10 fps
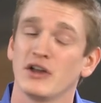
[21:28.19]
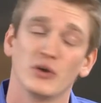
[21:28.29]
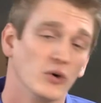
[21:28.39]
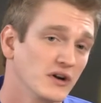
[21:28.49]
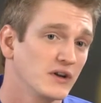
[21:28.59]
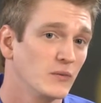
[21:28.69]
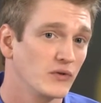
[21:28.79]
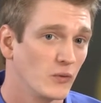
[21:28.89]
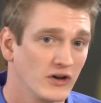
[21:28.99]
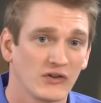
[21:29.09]
You're working
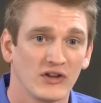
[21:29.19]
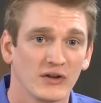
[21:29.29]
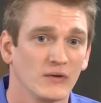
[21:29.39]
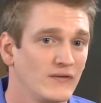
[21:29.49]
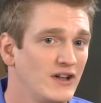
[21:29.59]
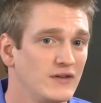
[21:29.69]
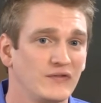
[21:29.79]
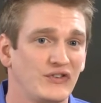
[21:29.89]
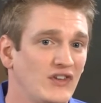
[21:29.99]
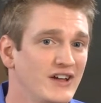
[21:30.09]
with one single vendor
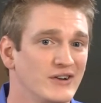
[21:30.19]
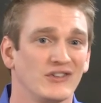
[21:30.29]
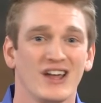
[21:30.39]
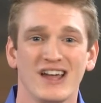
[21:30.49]
for sales.